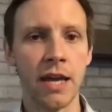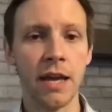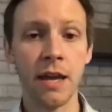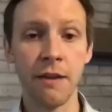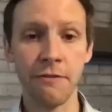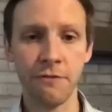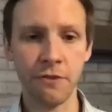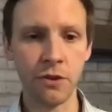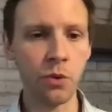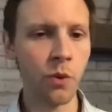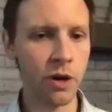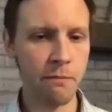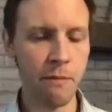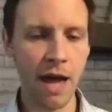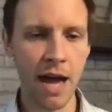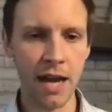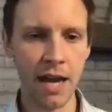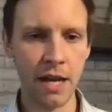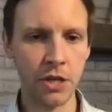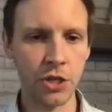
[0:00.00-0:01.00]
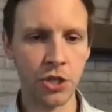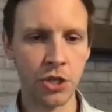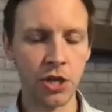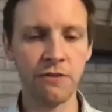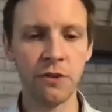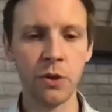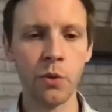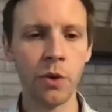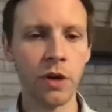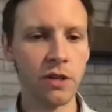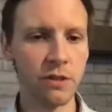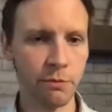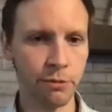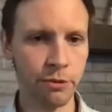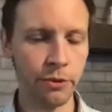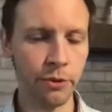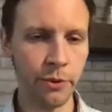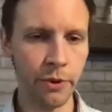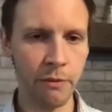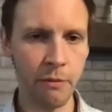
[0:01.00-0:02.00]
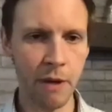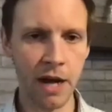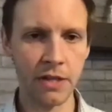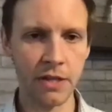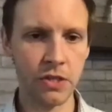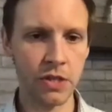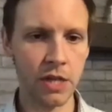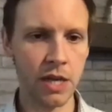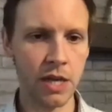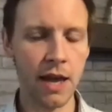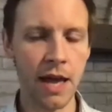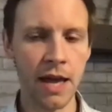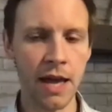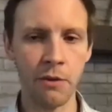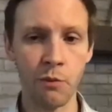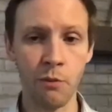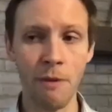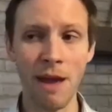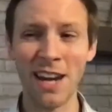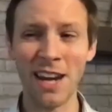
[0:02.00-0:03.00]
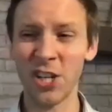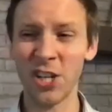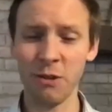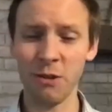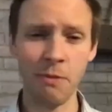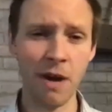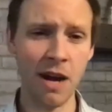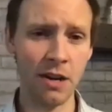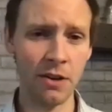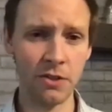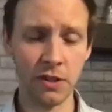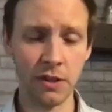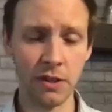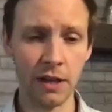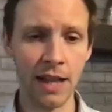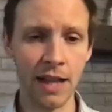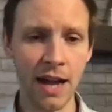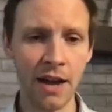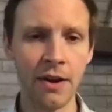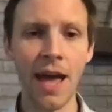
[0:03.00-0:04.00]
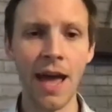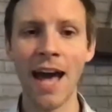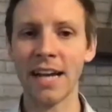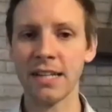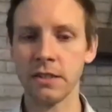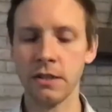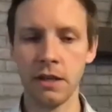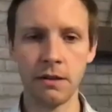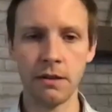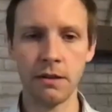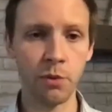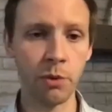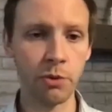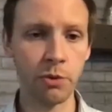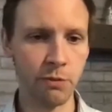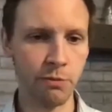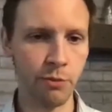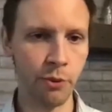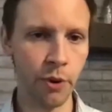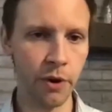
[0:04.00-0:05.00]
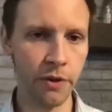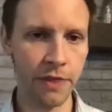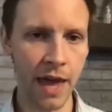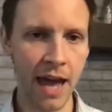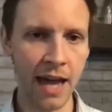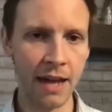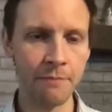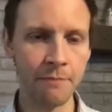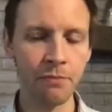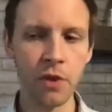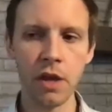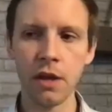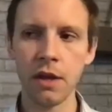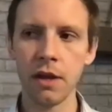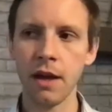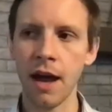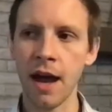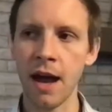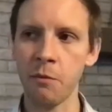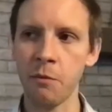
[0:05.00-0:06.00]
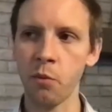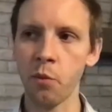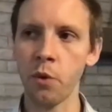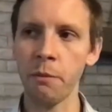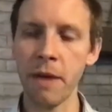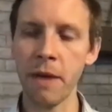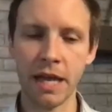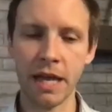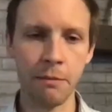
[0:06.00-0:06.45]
if you want to deploy Modzy and manage your models in the cloud, excellent. We will support that. We'll make it